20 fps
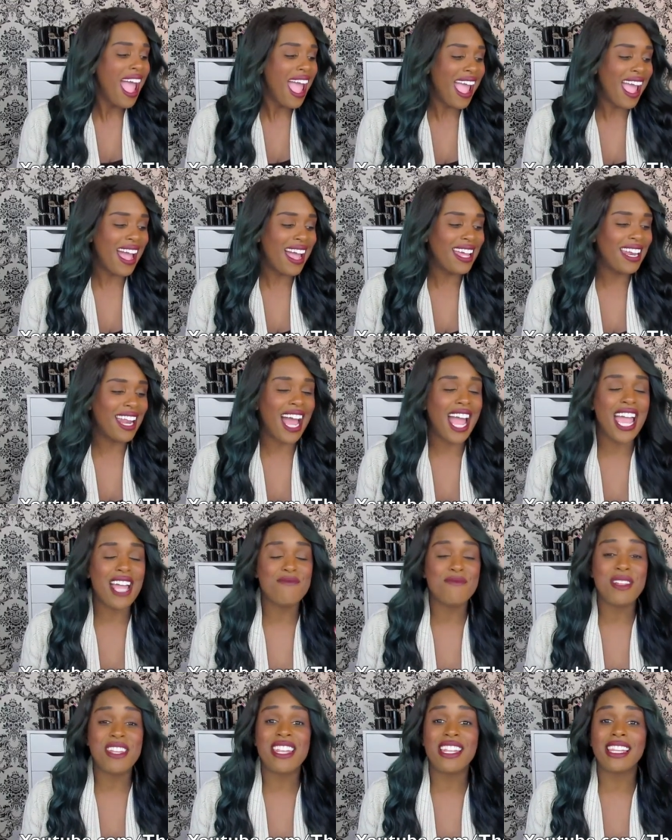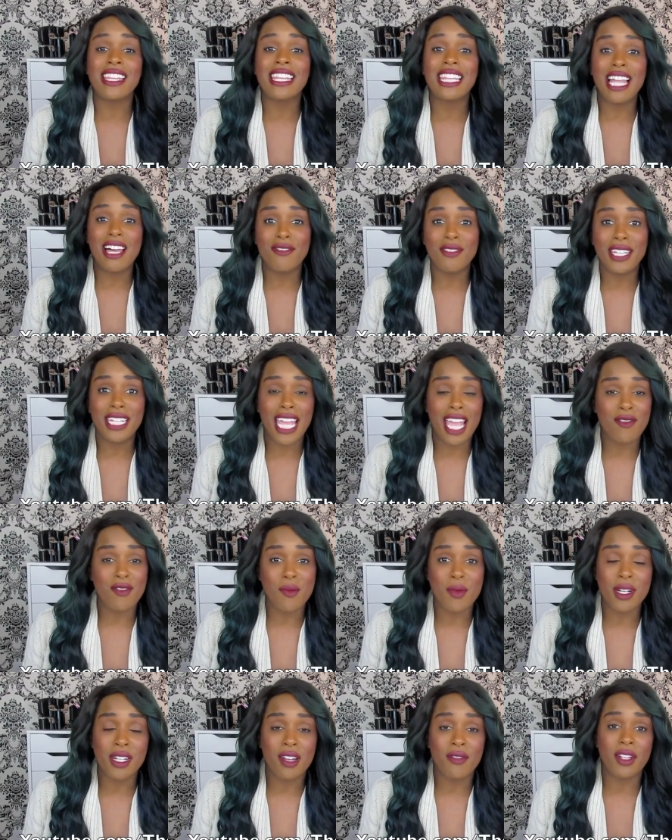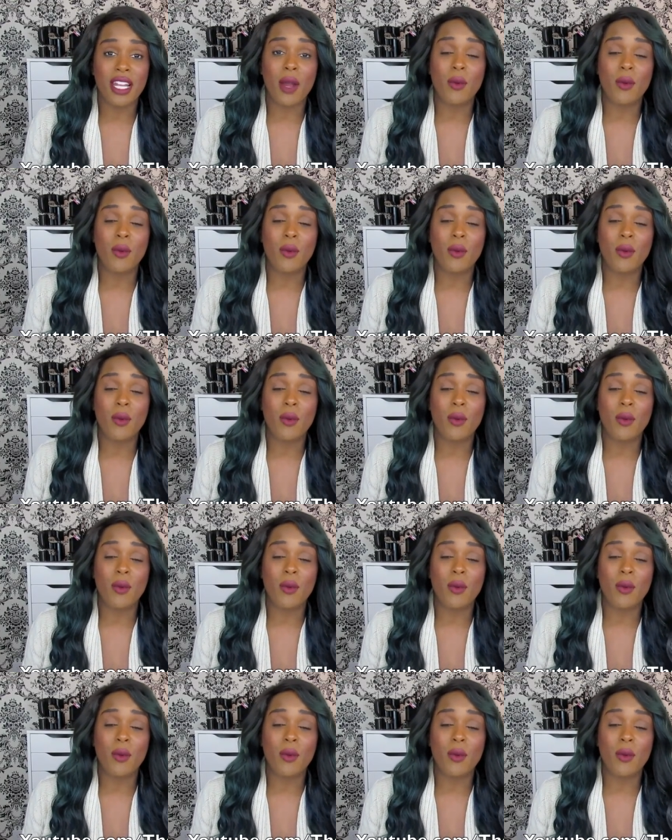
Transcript: and I have been loving every minute of it.